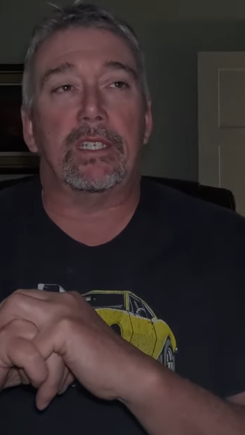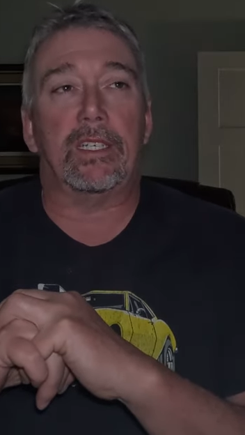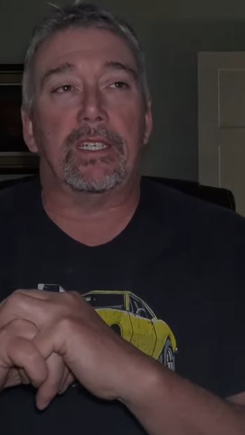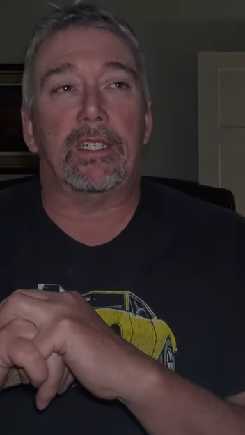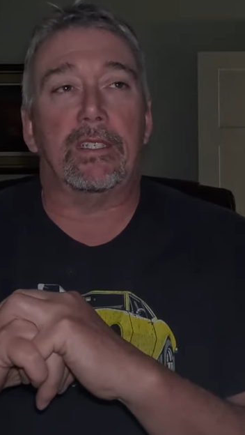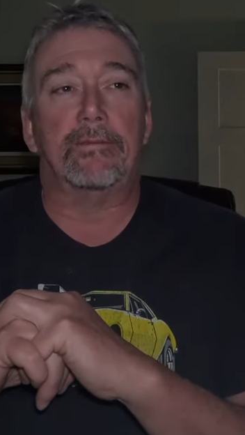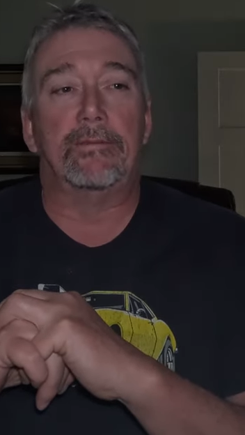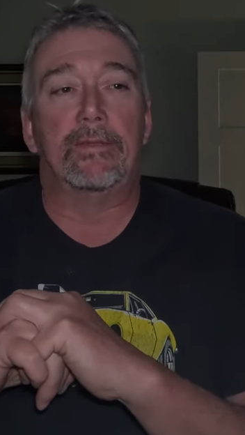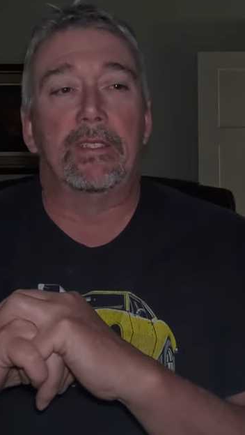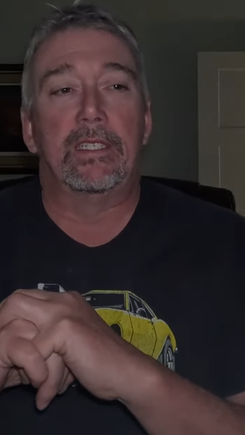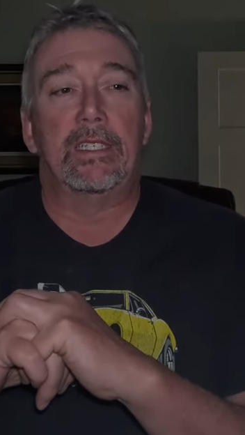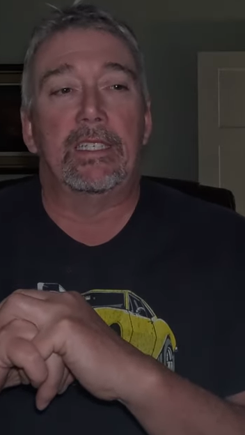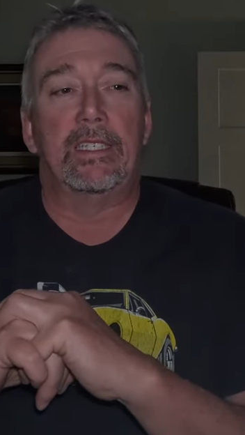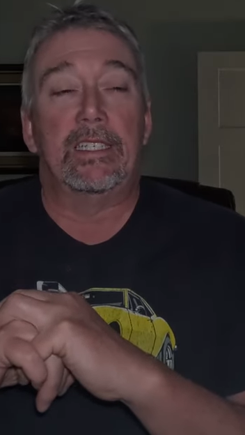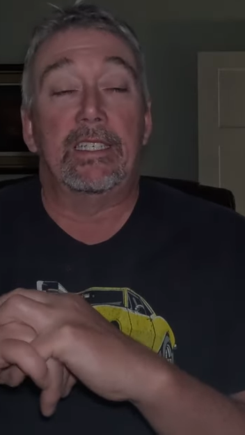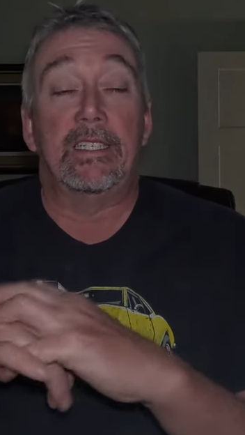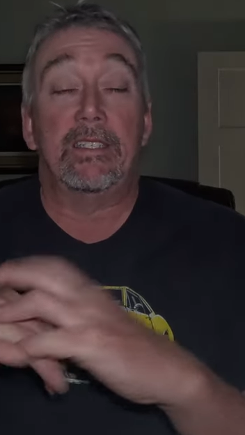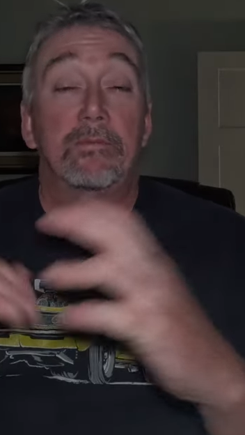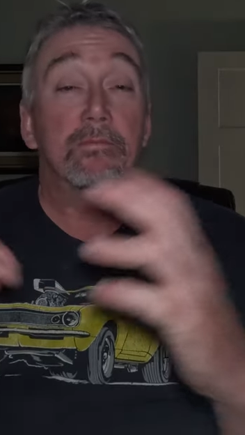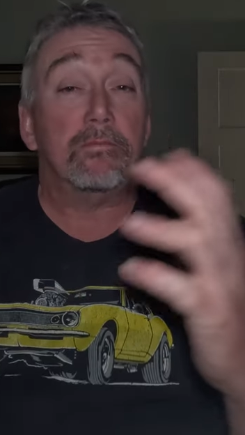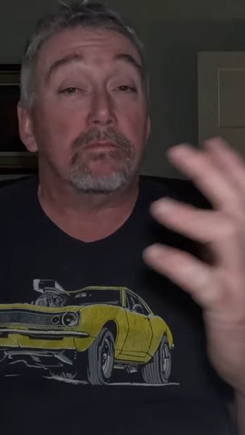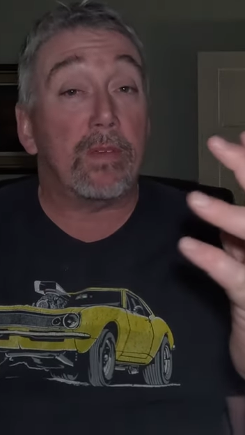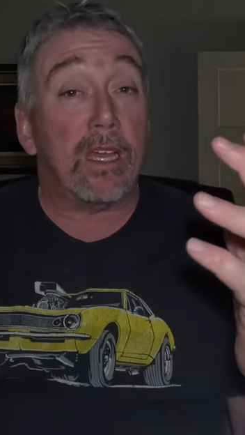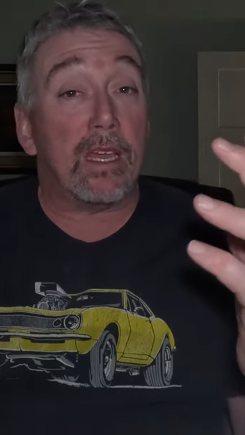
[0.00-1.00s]
uh,
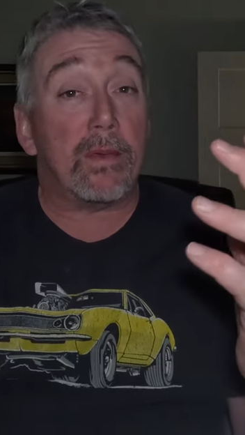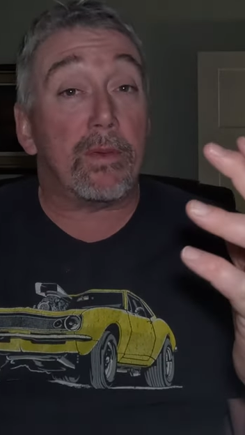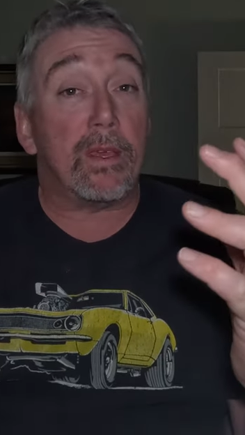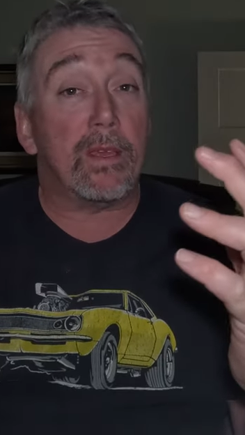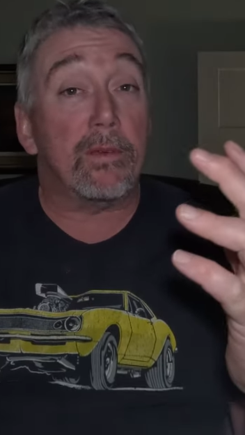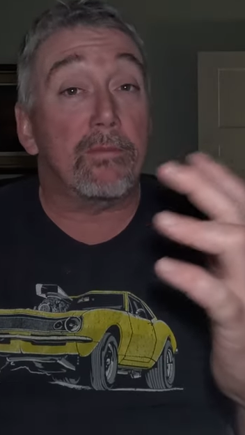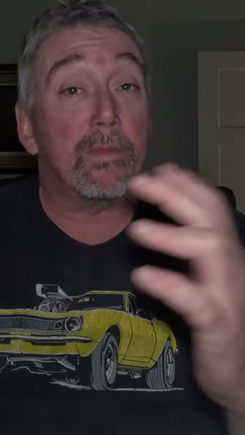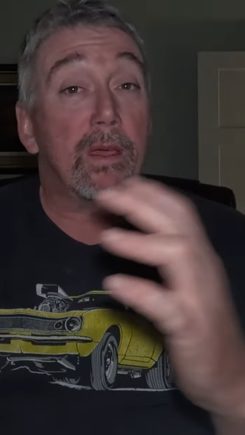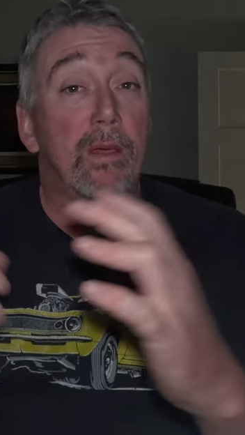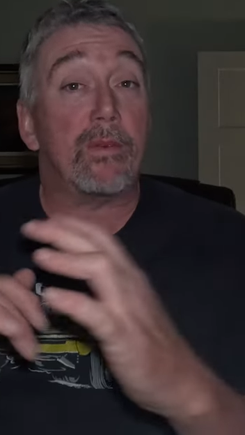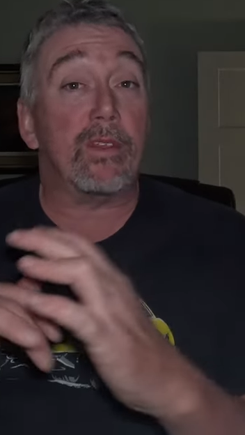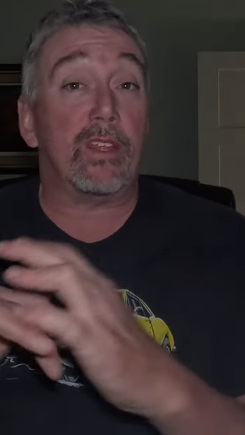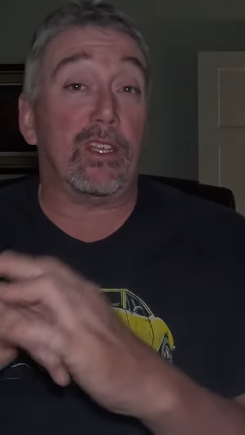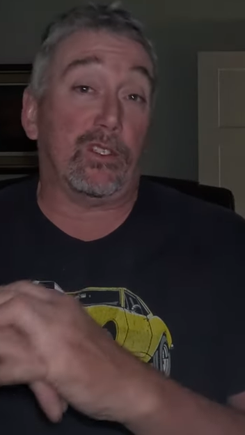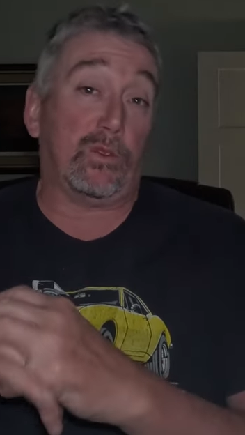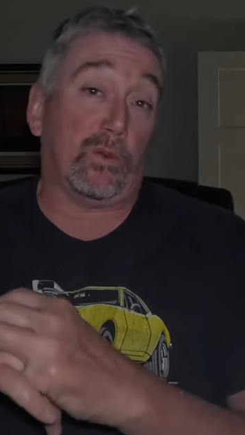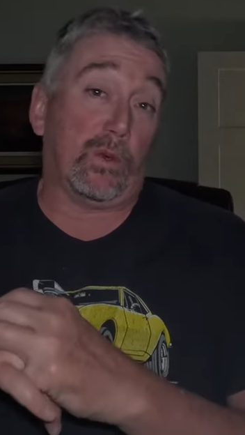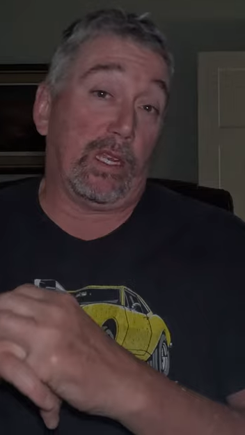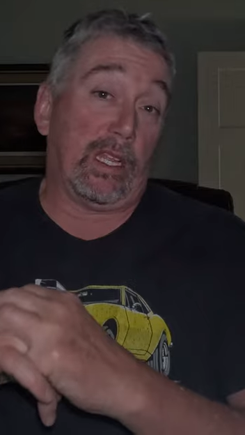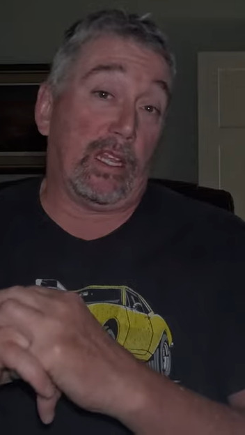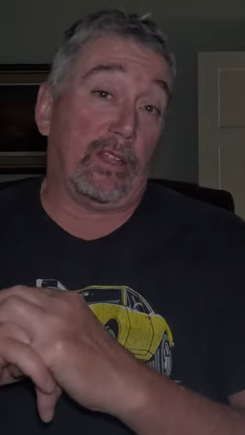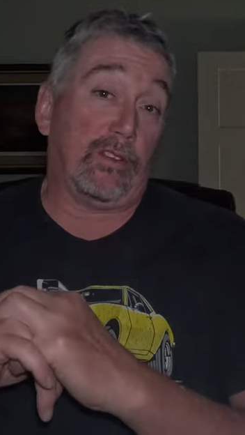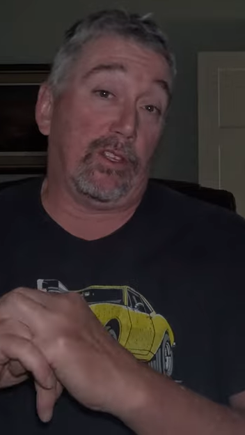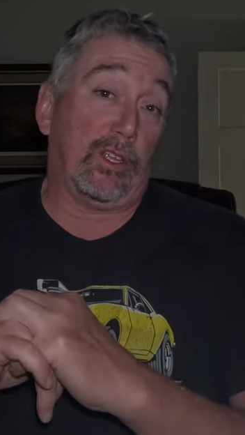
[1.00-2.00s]
maybe, maybe that's
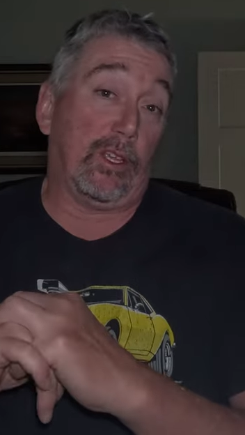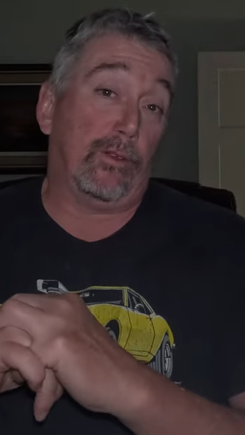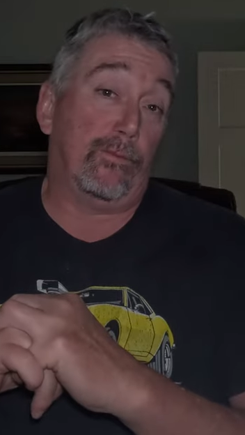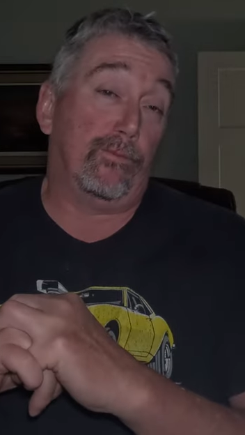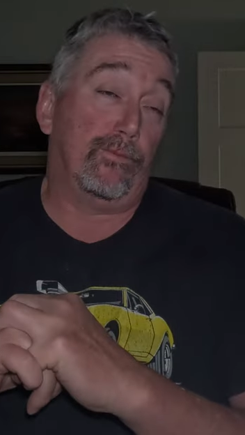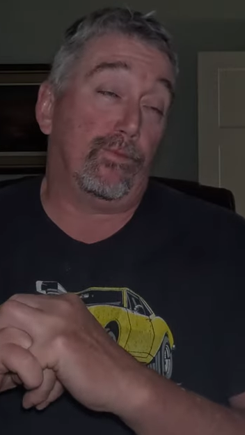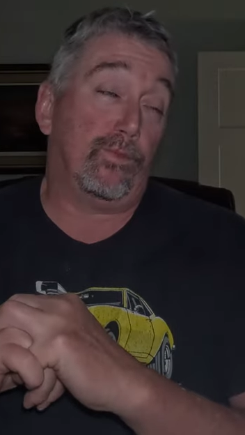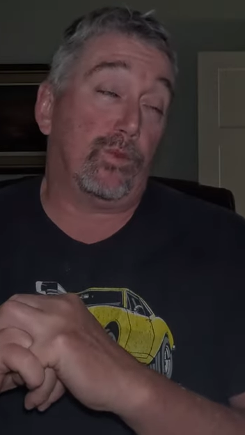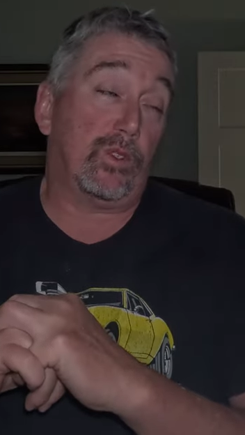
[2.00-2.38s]
what I'll do.